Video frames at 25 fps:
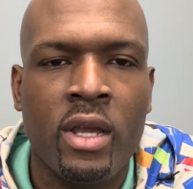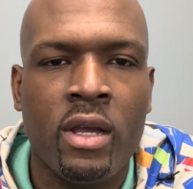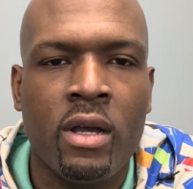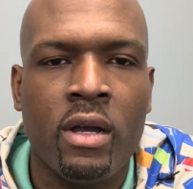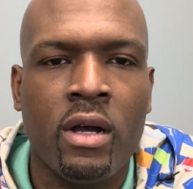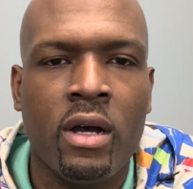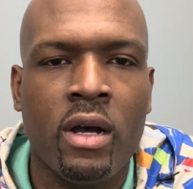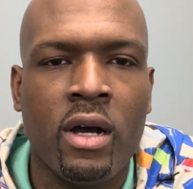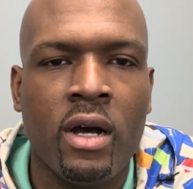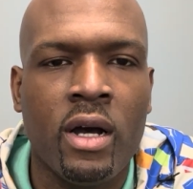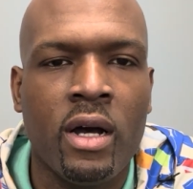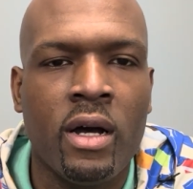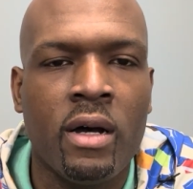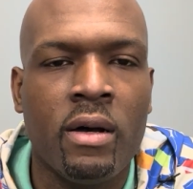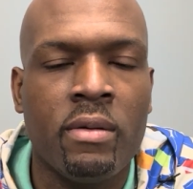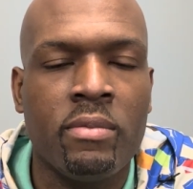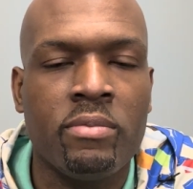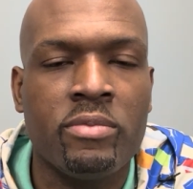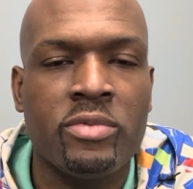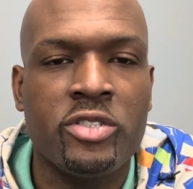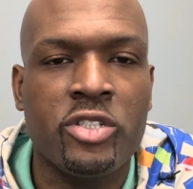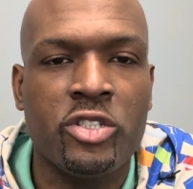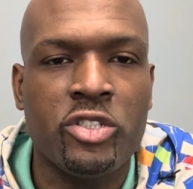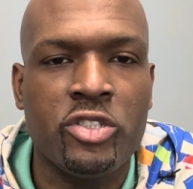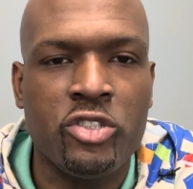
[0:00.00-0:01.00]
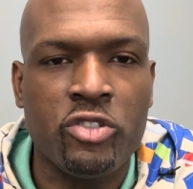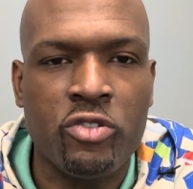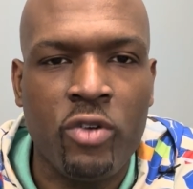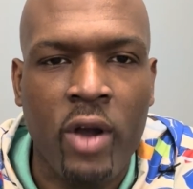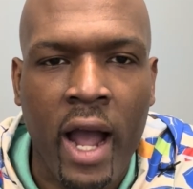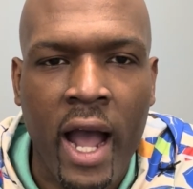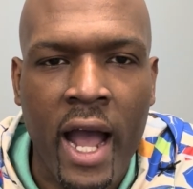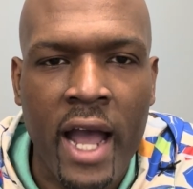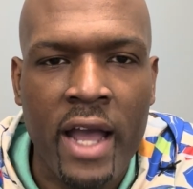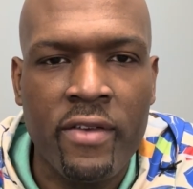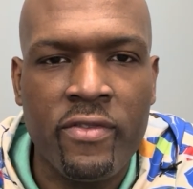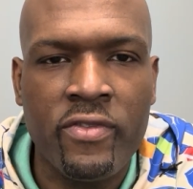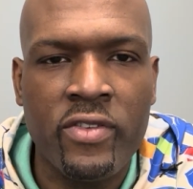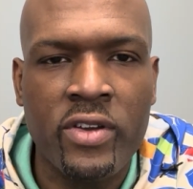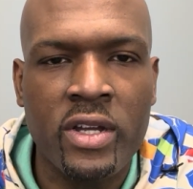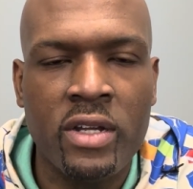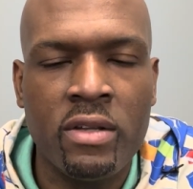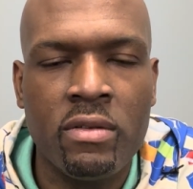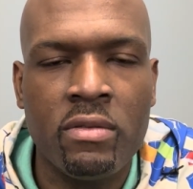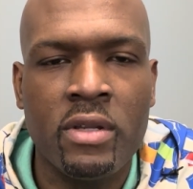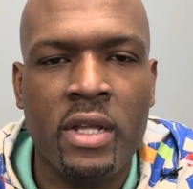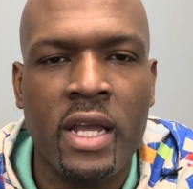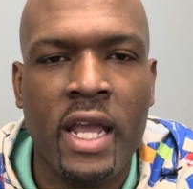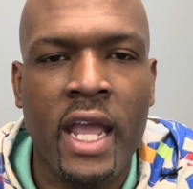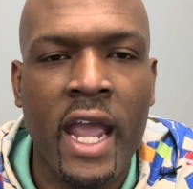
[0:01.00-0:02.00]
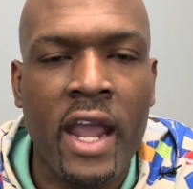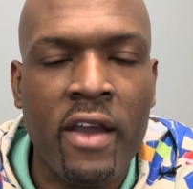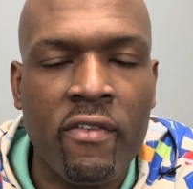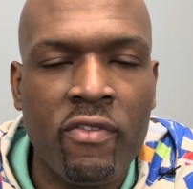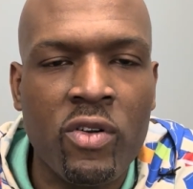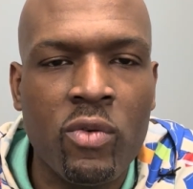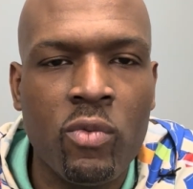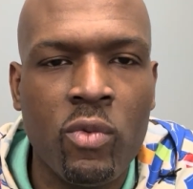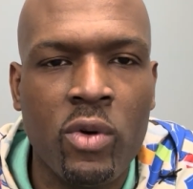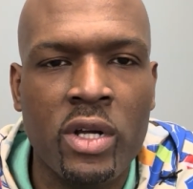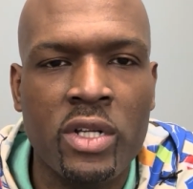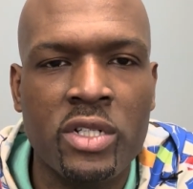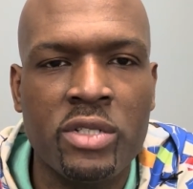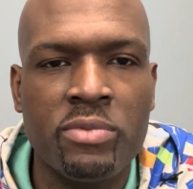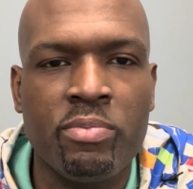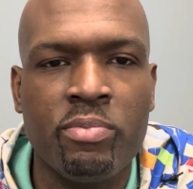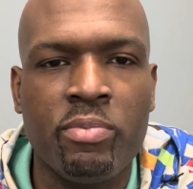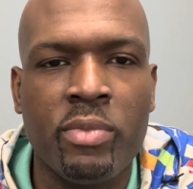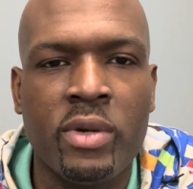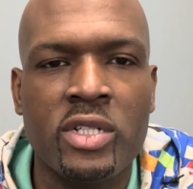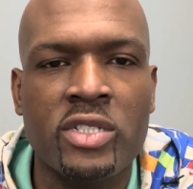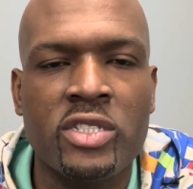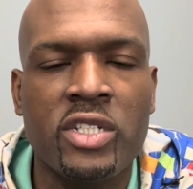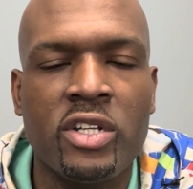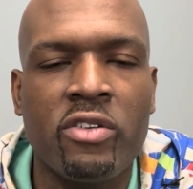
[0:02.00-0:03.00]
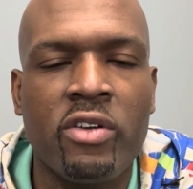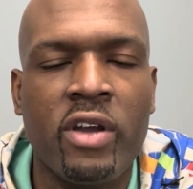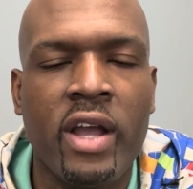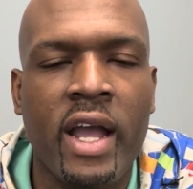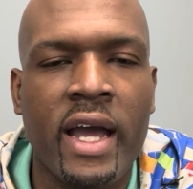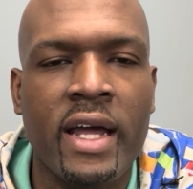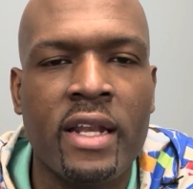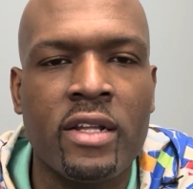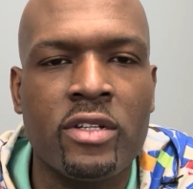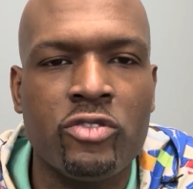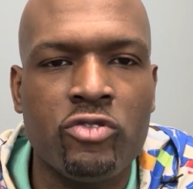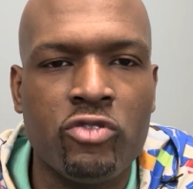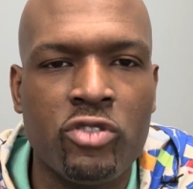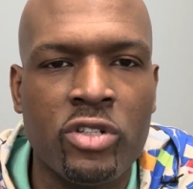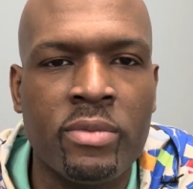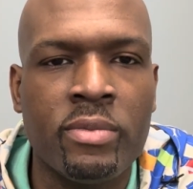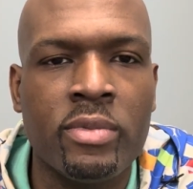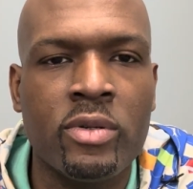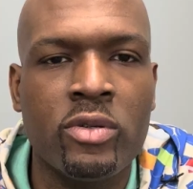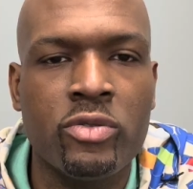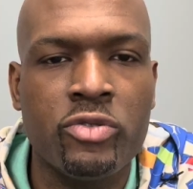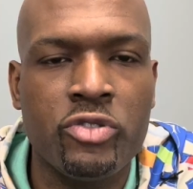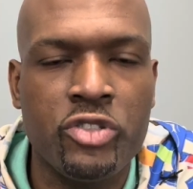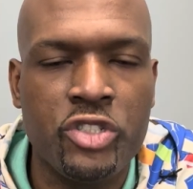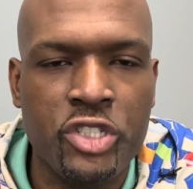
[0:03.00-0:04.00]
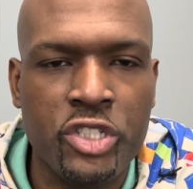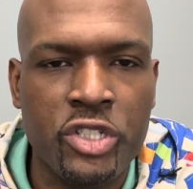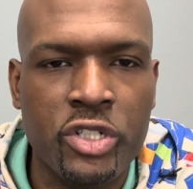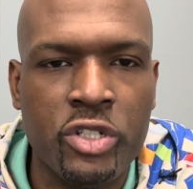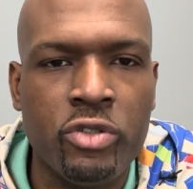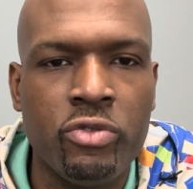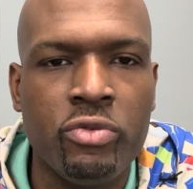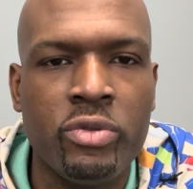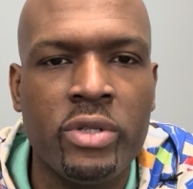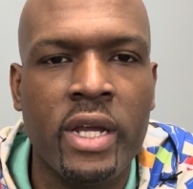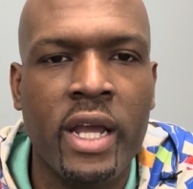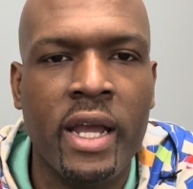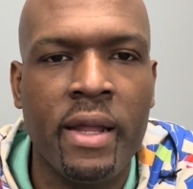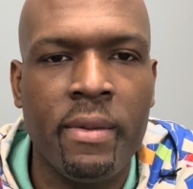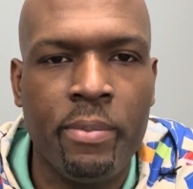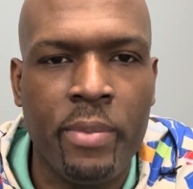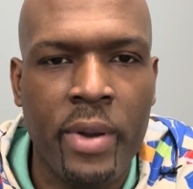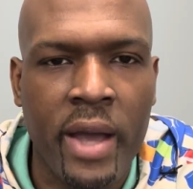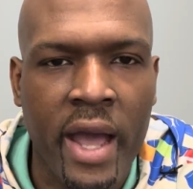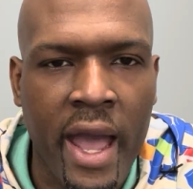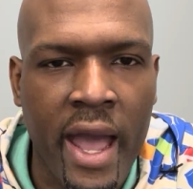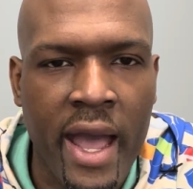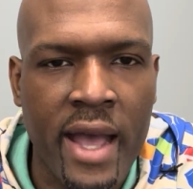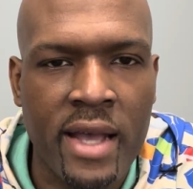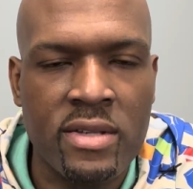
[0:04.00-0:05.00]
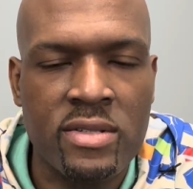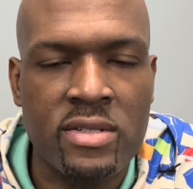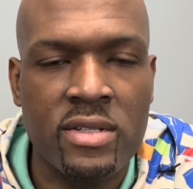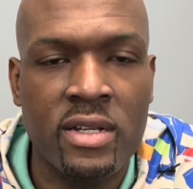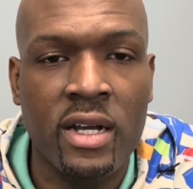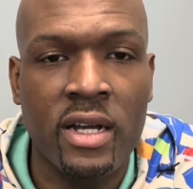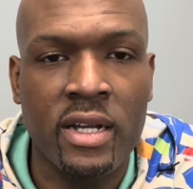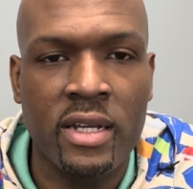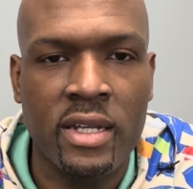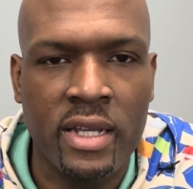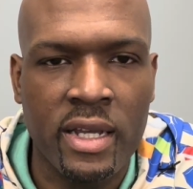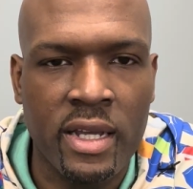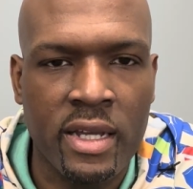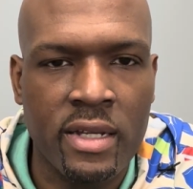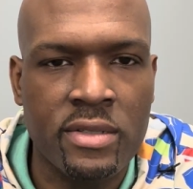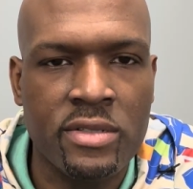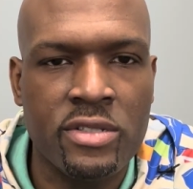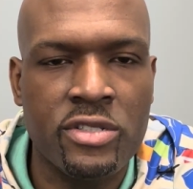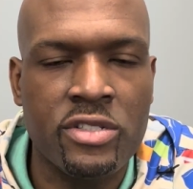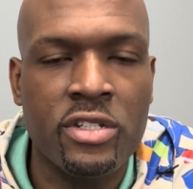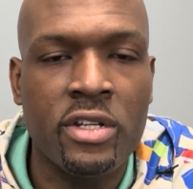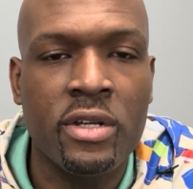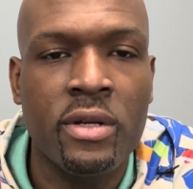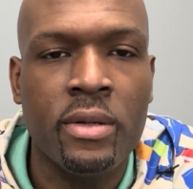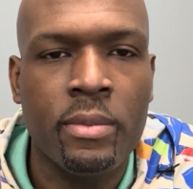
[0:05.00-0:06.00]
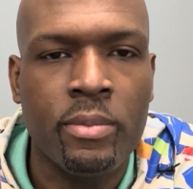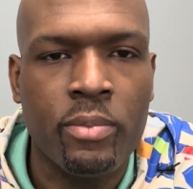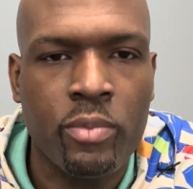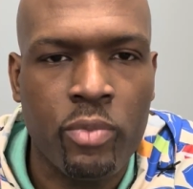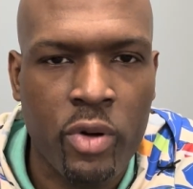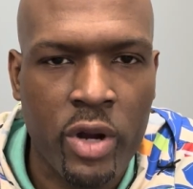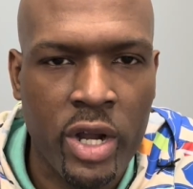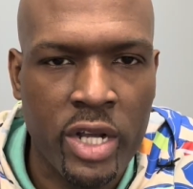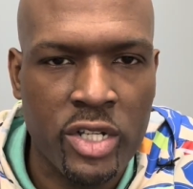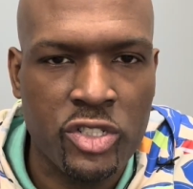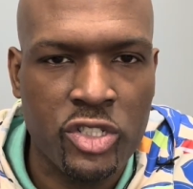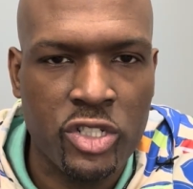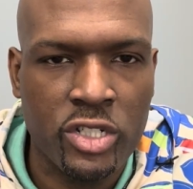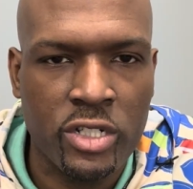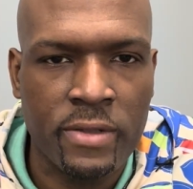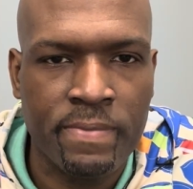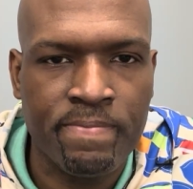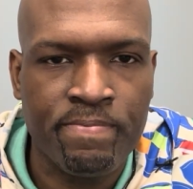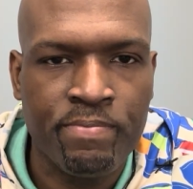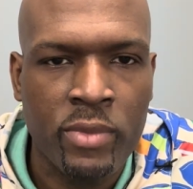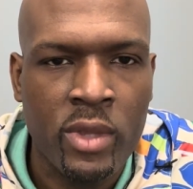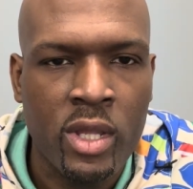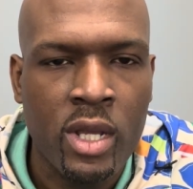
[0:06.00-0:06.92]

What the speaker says: to drive it. Everyone must learn how to dribble, shoot, and pass against pressure.